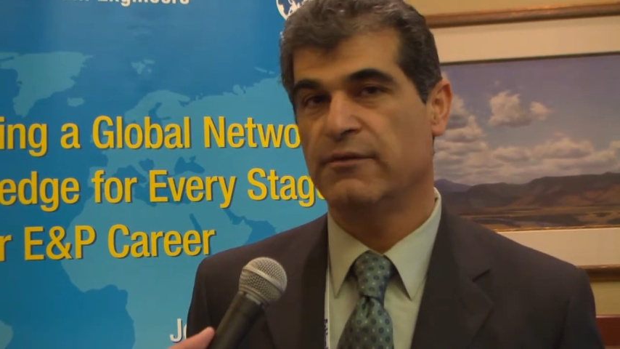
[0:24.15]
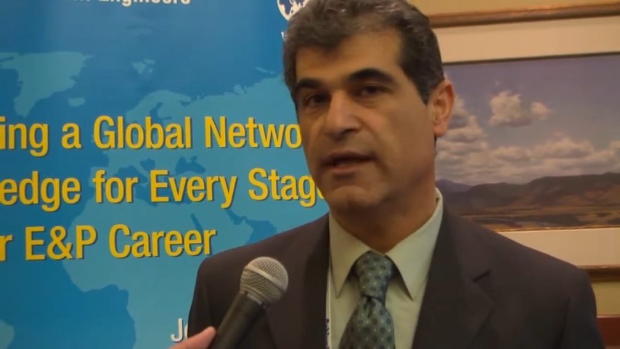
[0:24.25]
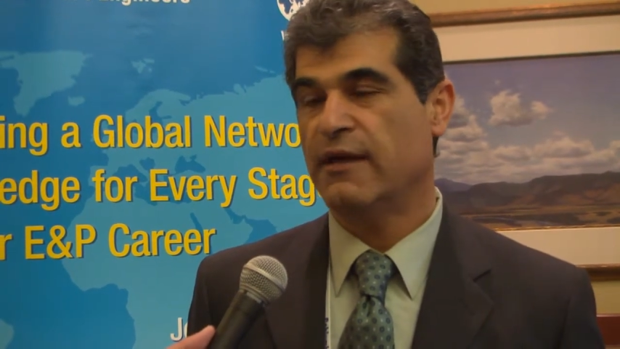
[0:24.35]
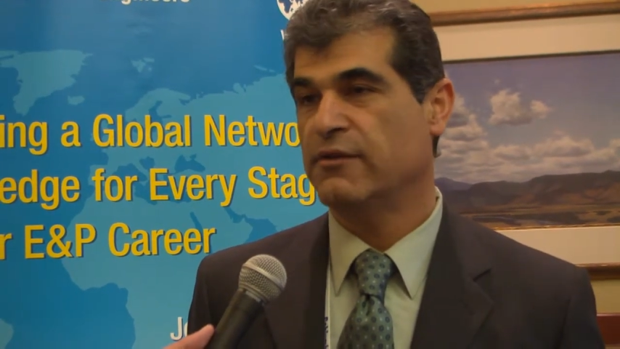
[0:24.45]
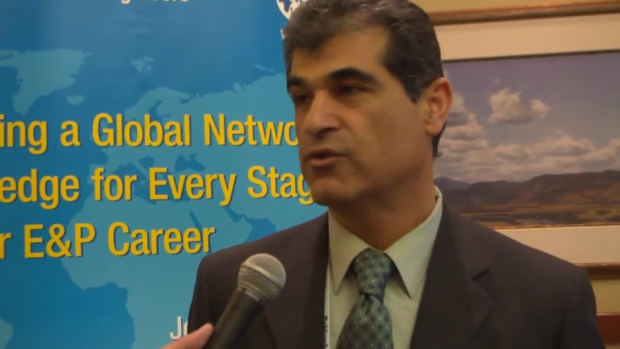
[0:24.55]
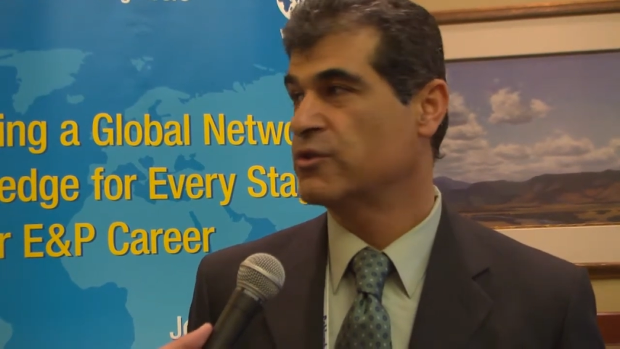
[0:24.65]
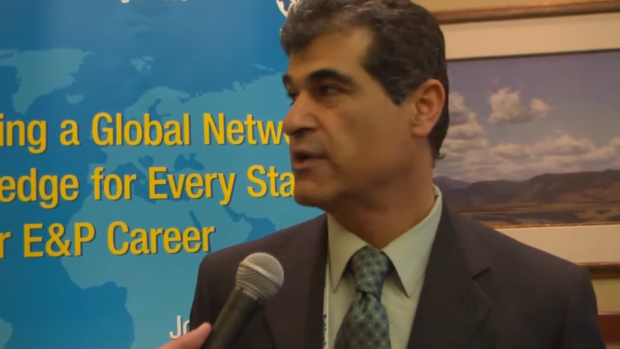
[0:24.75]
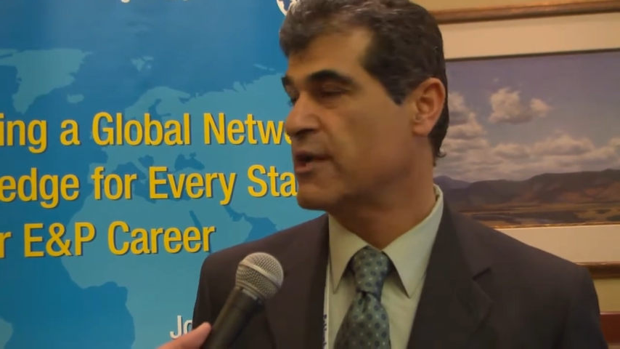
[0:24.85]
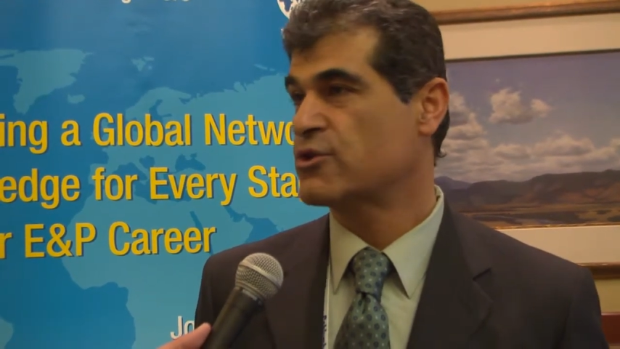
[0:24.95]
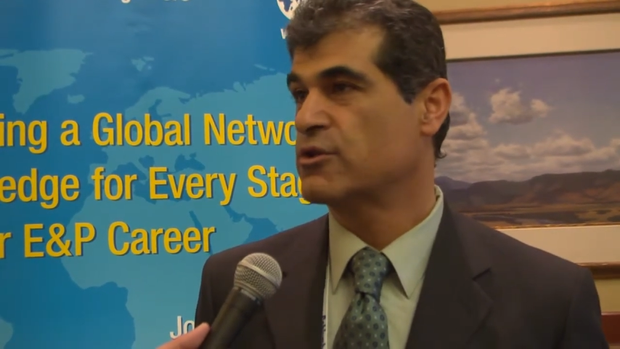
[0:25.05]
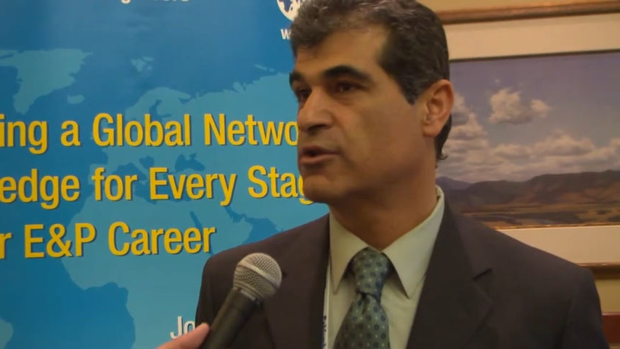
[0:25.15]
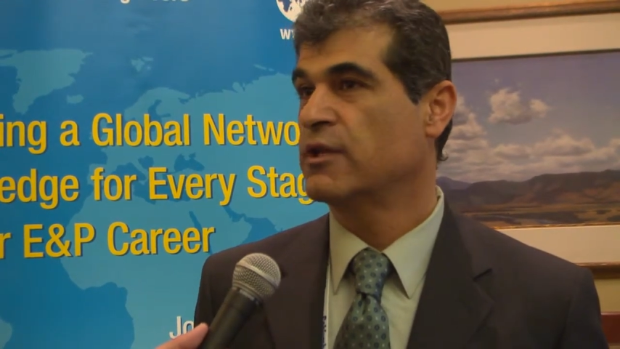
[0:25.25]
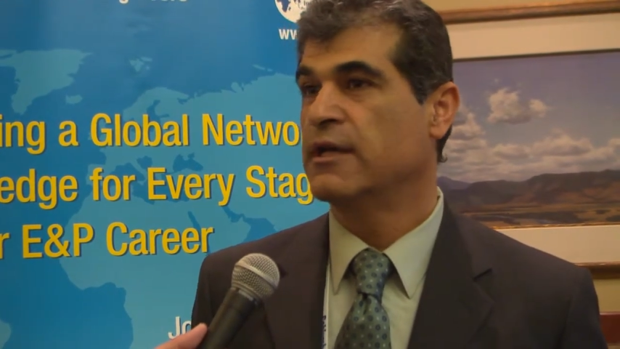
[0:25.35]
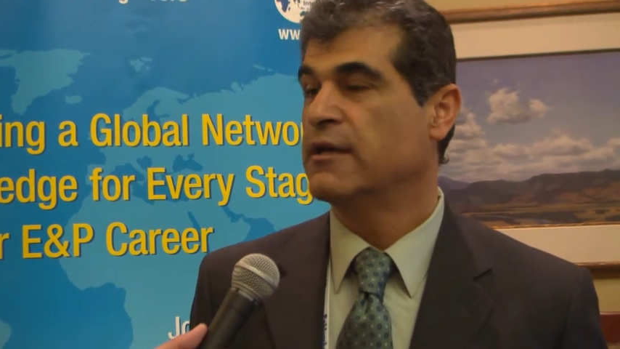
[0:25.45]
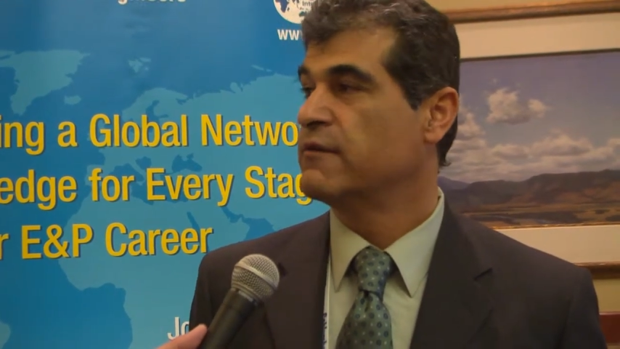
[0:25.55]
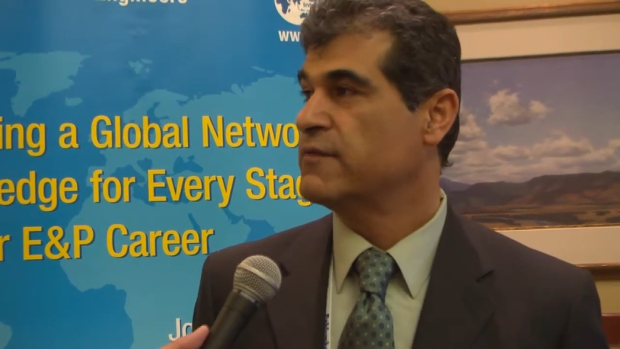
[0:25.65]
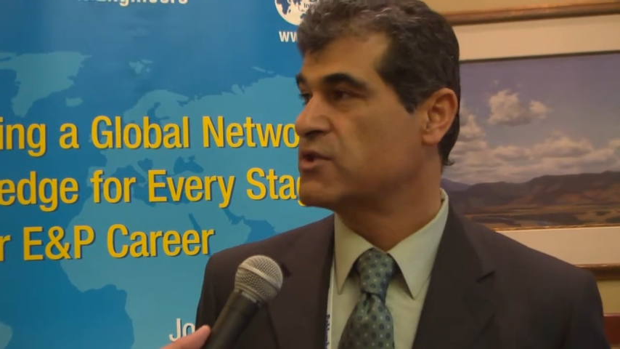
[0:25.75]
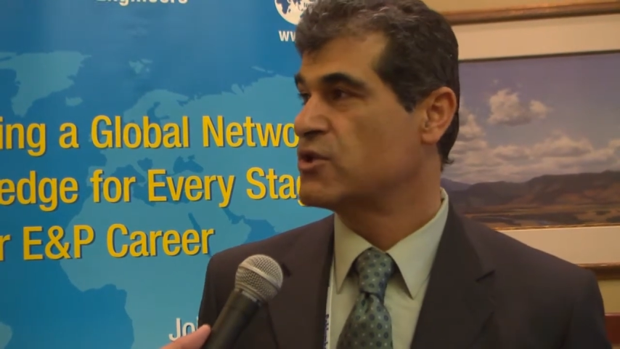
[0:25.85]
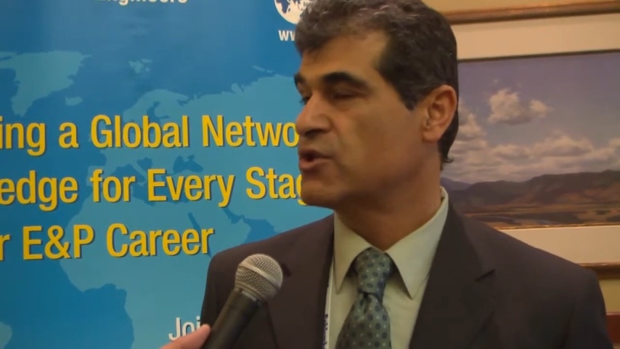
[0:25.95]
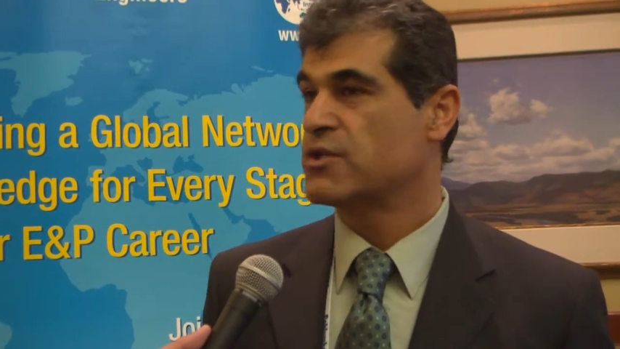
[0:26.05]
We have international
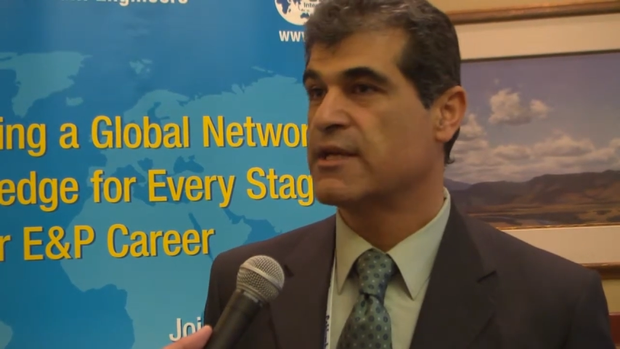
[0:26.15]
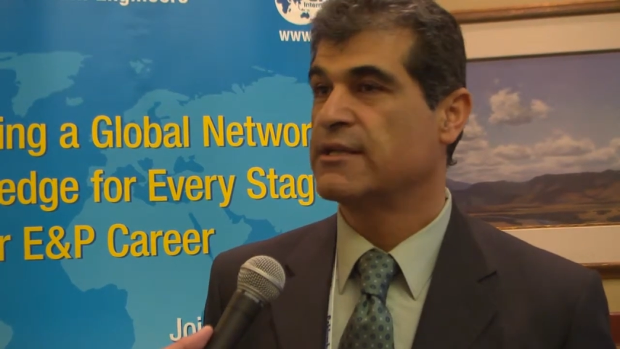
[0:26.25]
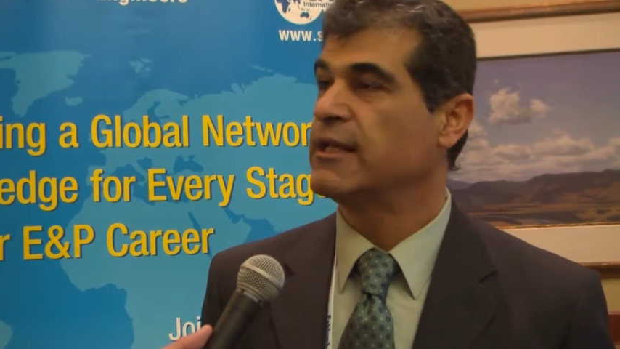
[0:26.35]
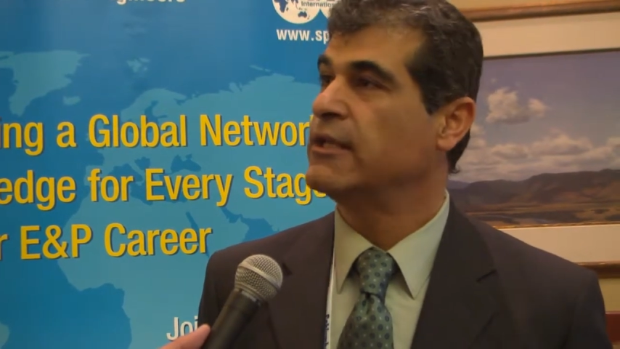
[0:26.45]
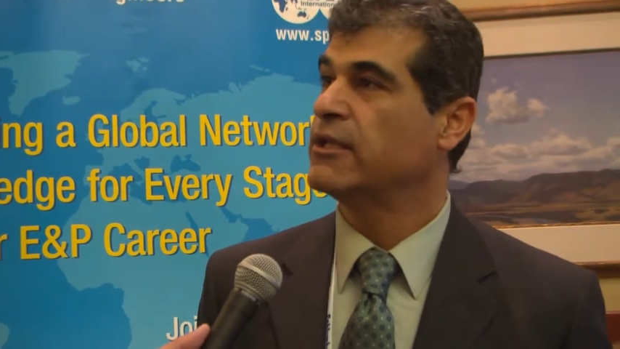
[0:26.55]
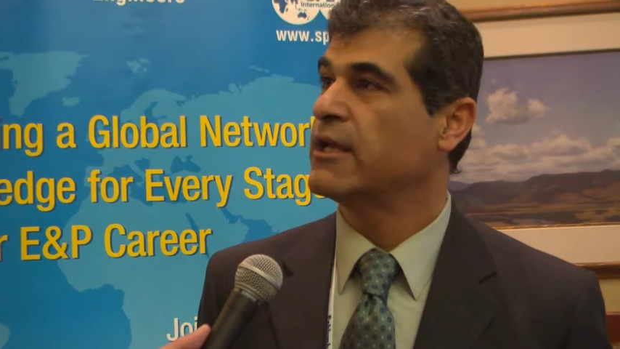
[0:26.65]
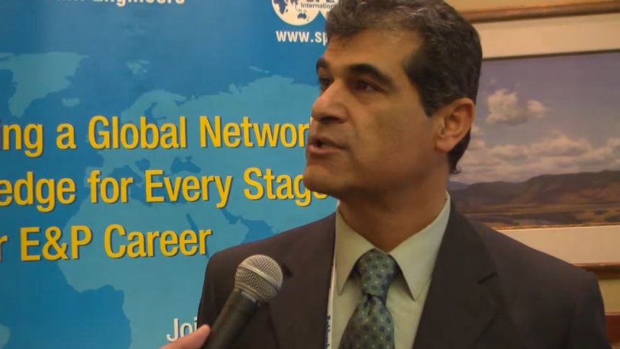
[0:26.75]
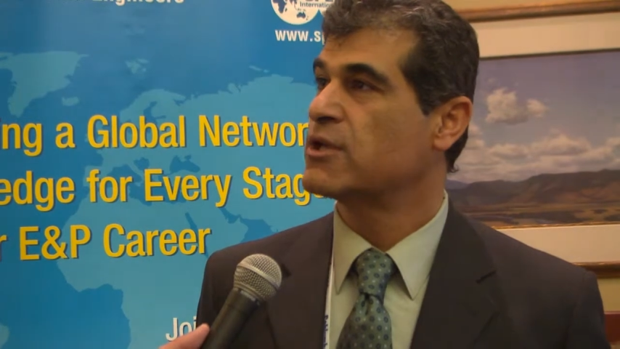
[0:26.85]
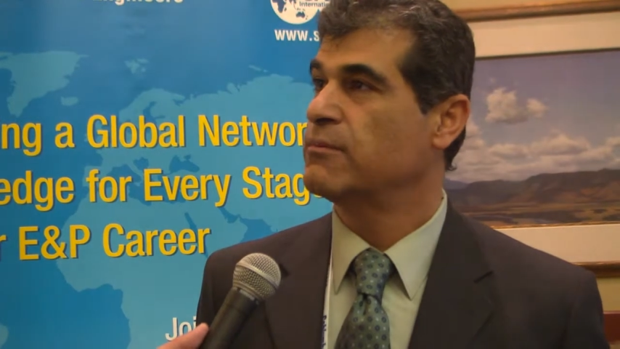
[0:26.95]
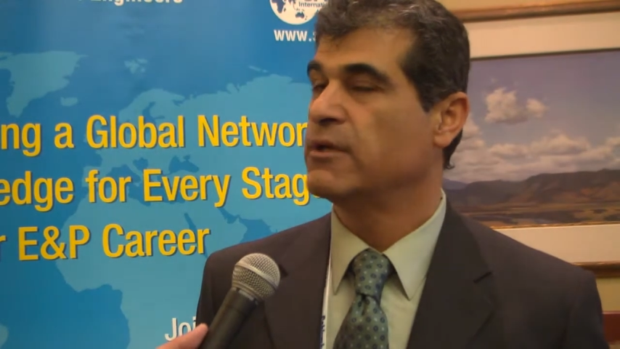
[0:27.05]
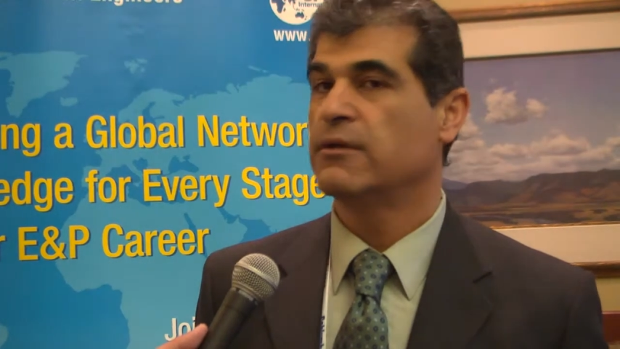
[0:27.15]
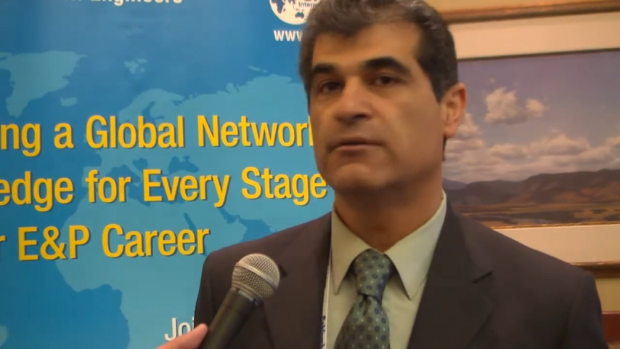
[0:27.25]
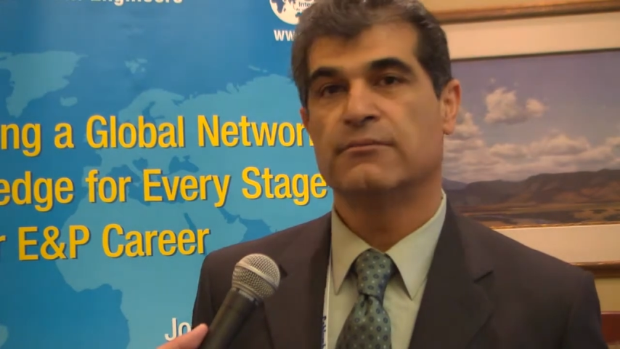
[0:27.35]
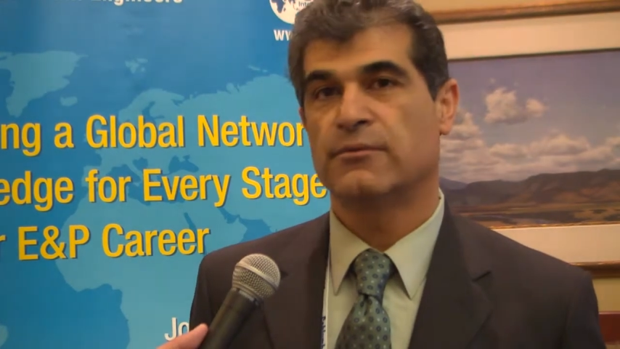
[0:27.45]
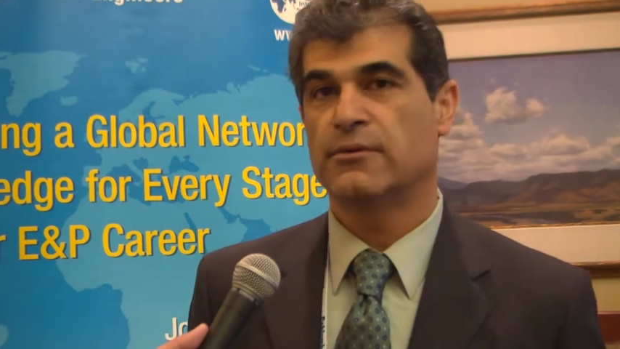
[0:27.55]
visitors and delegates coming